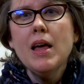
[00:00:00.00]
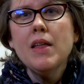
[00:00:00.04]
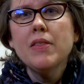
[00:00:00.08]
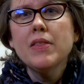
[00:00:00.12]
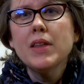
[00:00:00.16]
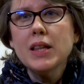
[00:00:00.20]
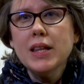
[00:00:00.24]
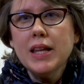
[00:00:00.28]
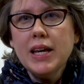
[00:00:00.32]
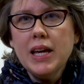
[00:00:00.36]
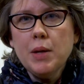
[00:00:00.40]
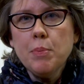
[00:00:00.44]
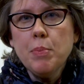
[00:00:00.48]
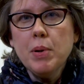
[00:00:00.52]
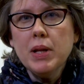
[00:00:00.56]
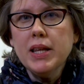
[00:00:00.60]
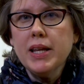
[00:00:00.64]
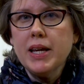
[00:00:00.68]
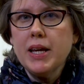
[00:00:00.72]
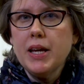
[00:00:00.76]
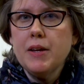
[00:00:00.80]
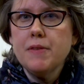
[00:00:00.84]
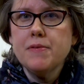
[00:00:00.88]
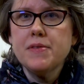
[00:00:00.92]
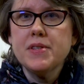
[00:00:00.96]
The League
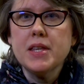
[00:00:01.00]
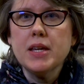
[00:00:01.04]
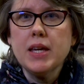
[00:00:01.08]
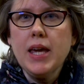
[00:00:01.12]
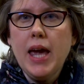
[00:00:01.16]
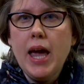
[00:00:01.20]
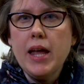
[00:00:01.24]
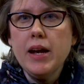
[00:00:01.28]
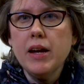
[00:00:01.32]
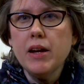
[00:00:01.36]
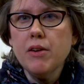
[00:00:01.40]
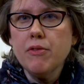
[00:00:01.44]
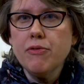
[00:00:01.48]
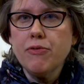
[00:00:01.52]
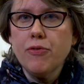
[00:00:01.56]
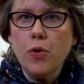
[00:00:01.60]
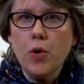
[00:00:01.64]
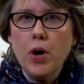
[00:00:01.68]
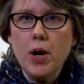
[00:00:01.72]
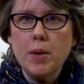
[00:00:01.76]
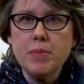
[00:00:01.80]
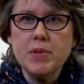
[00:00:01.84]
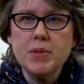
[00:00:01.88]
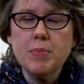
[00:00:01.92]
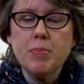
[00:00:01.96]
believes that candidate
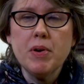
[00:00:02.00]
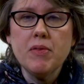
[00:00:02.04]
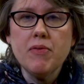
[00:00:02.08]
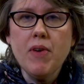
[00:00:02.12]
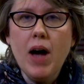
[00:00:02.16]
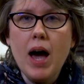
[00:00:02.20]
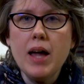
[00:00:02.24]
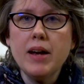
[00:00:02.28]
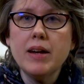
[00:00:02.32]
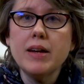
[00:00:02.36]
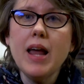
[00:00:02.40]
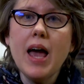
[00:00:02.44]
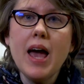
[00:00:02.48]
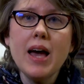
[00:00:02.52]
forums provide an